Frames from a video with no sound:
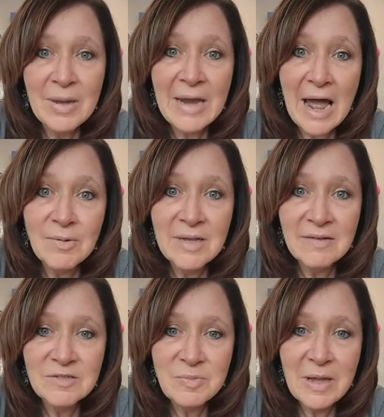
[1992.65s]
But I would
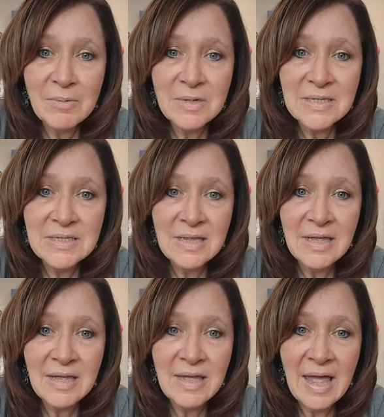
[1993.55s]
love to be able to
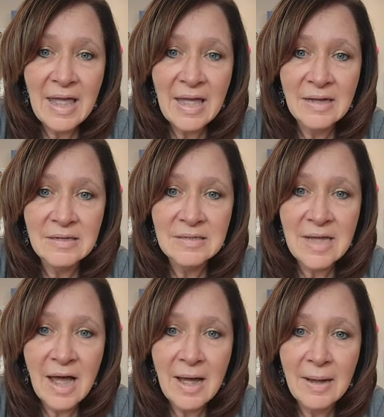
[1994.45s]
see. And,